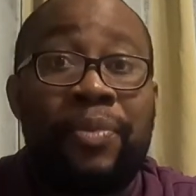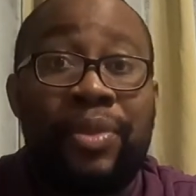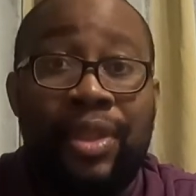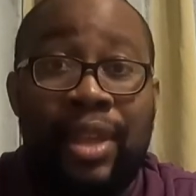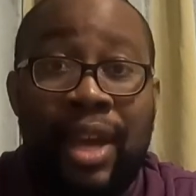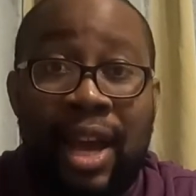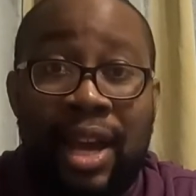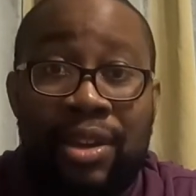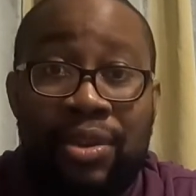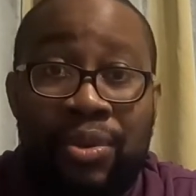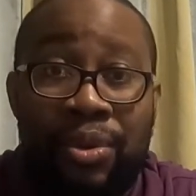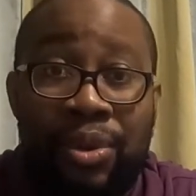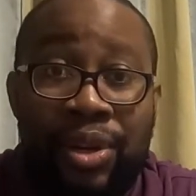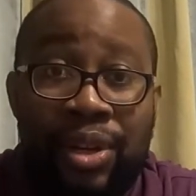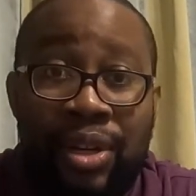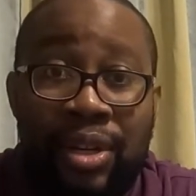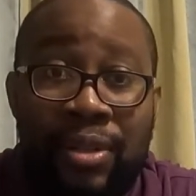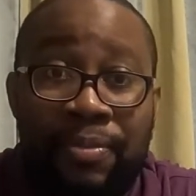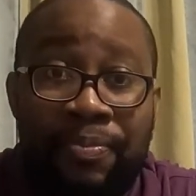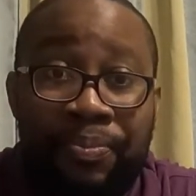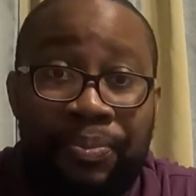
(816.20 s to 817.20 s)
that you
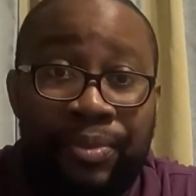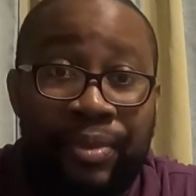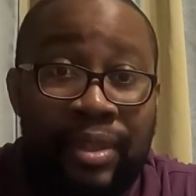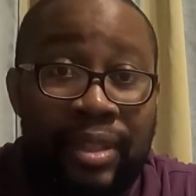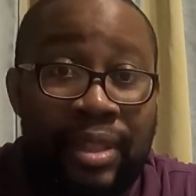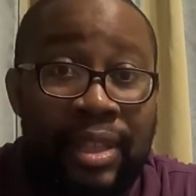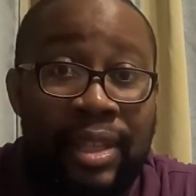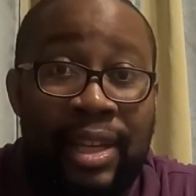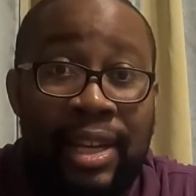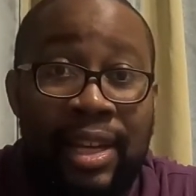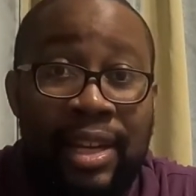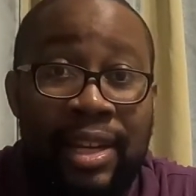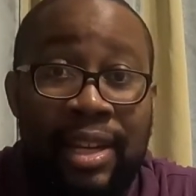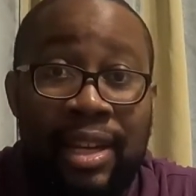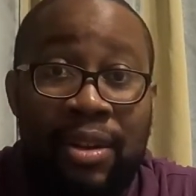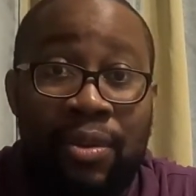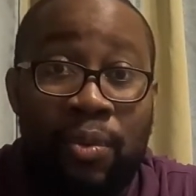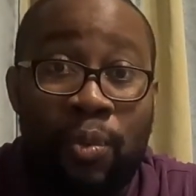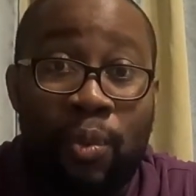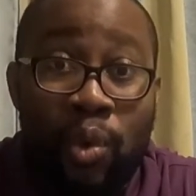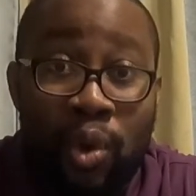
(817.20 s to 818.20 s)
could eat
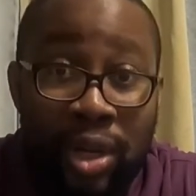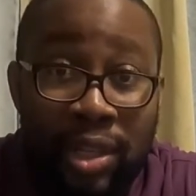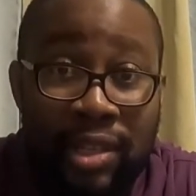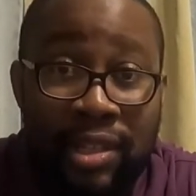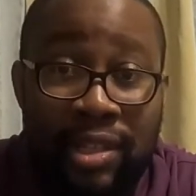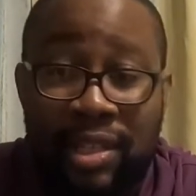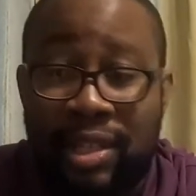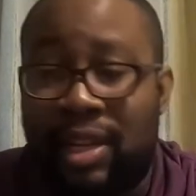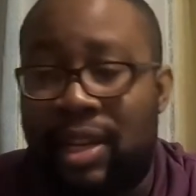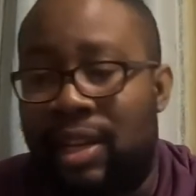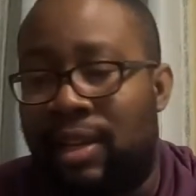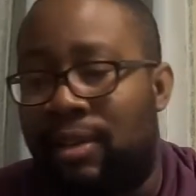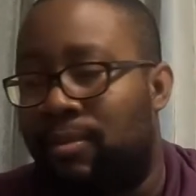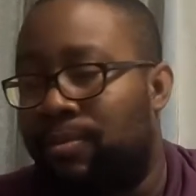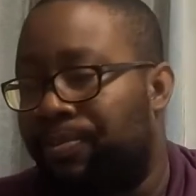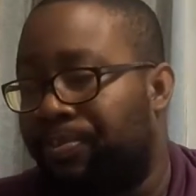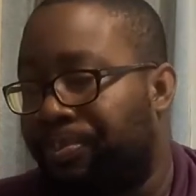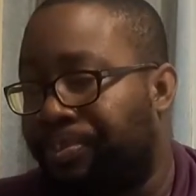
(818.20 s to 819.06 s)
in one sitting.